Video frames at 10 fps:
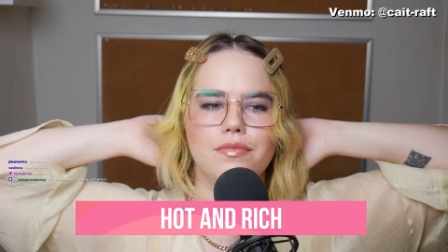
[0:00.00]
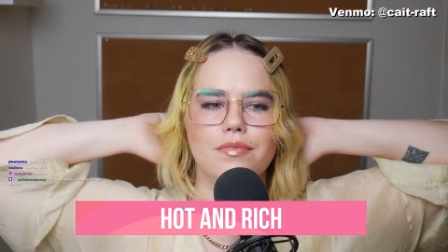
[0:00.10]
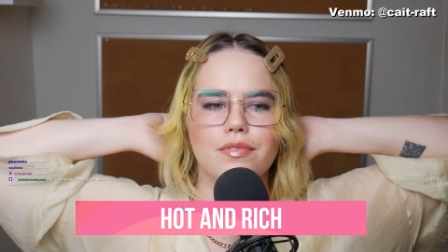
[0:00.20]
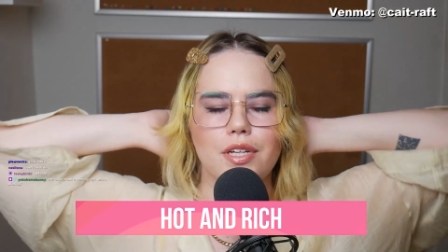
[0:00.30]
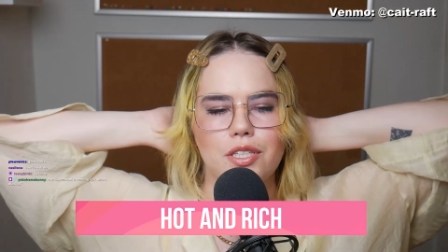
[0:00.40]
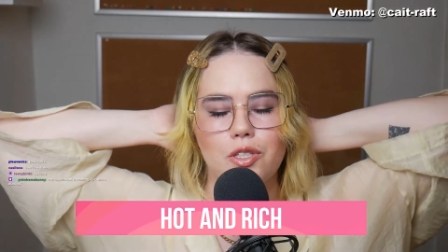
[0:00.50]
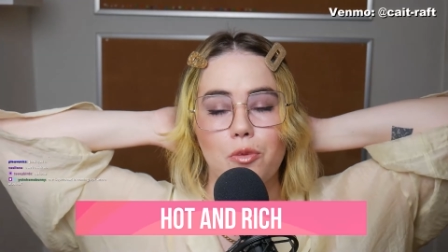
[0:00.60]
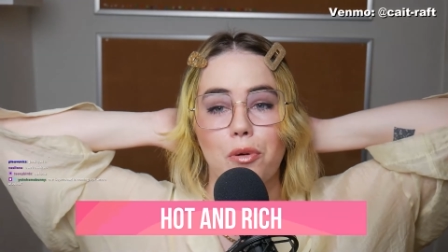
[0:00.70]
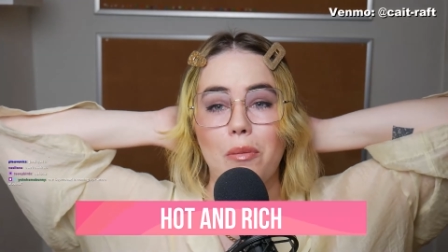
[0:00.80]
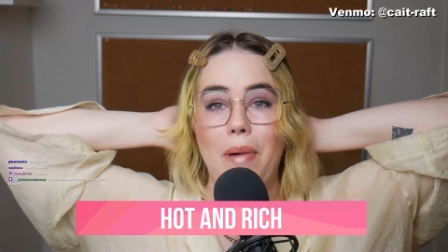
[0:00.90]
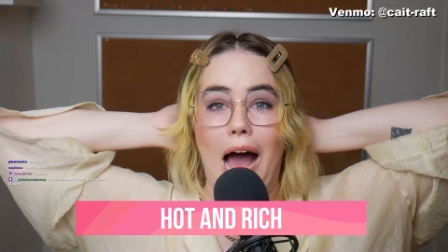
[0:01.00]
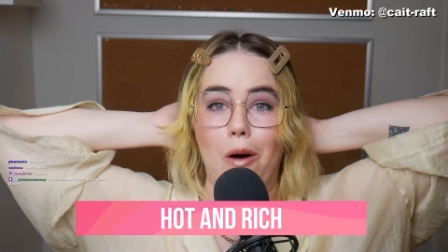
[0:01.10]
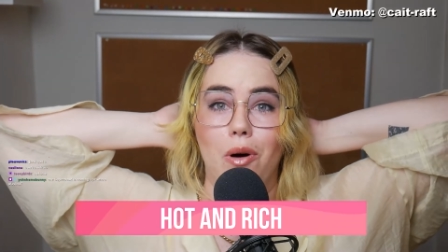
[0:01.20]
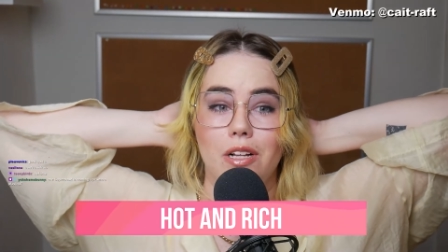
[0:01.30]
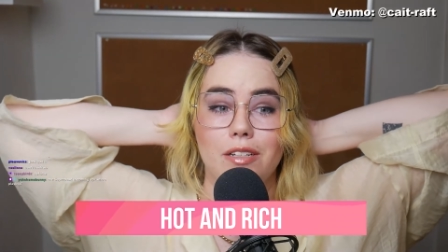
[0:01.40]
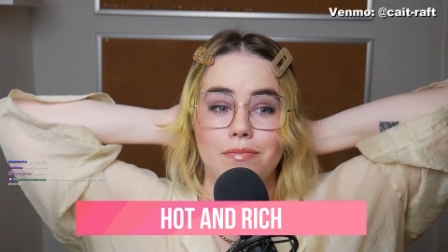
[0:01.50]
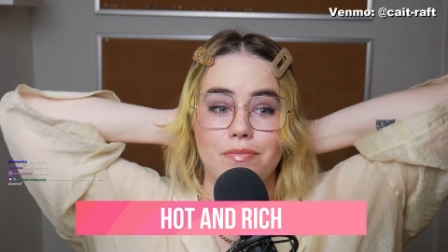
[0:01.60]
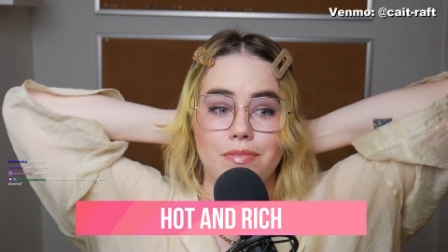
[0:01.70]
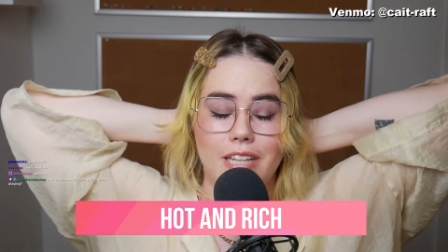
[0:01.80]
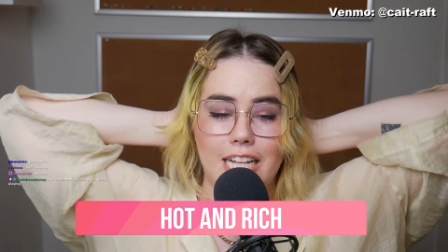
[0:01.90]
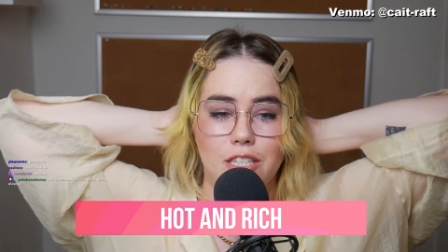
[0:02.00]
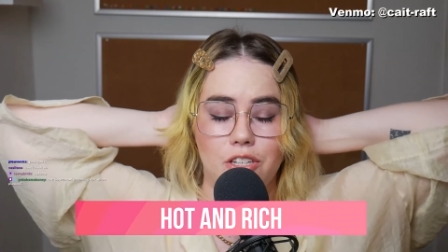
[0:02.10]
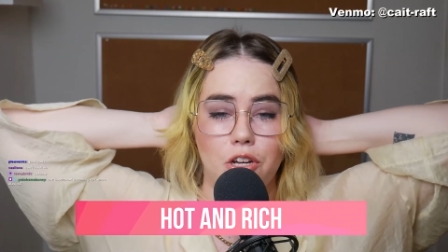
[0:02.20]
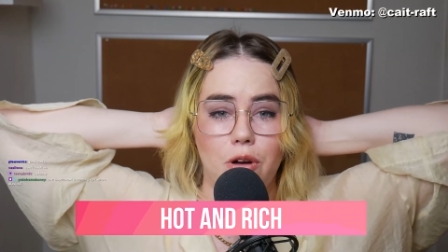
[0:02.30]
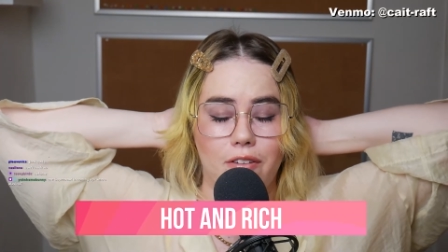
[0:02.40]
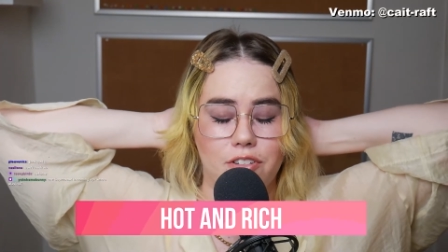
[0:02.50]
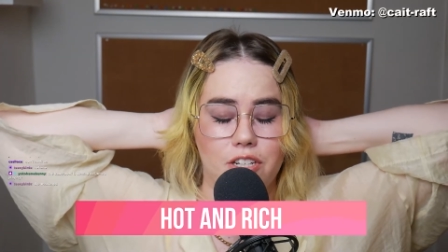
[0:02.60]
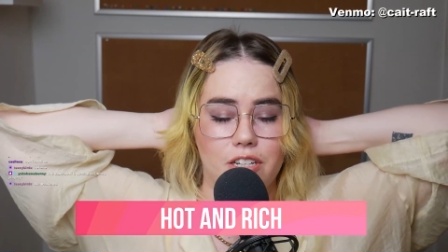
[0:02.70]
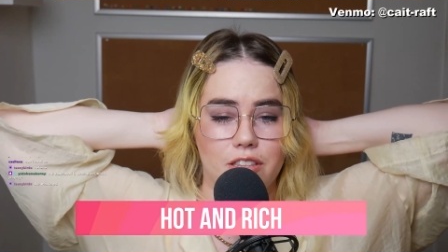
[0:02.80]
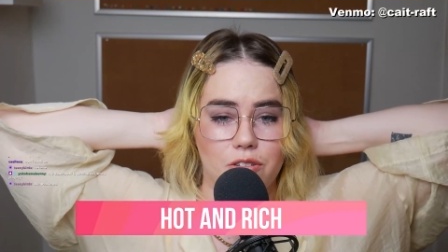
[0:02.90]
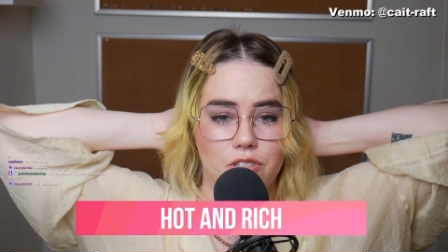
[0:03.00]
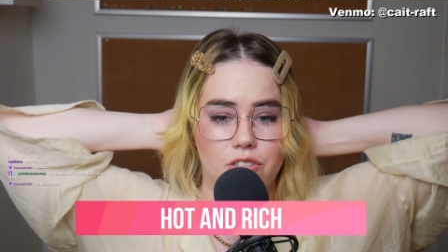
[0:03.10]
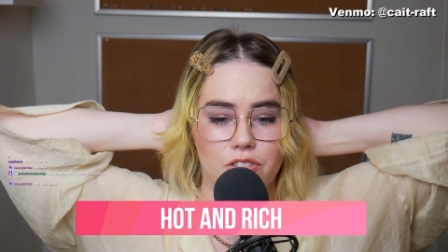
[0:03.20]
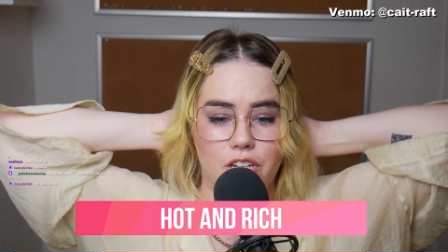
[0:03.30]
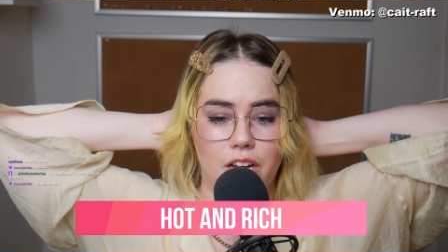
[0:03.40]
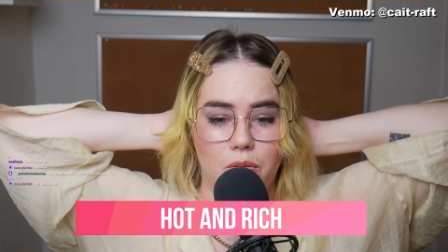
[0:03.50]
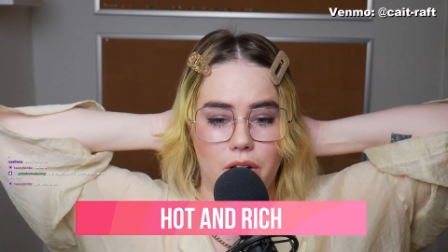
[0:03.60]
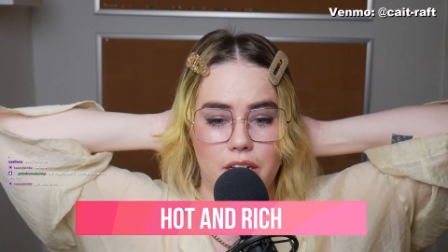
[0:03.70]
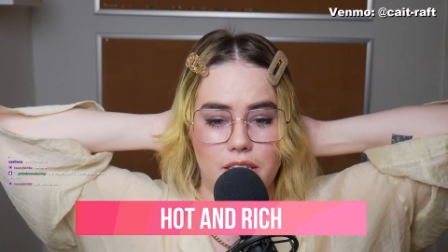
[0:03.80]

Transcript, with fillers: The super bowel. That's sup- you after you eat those superb, chicken wings.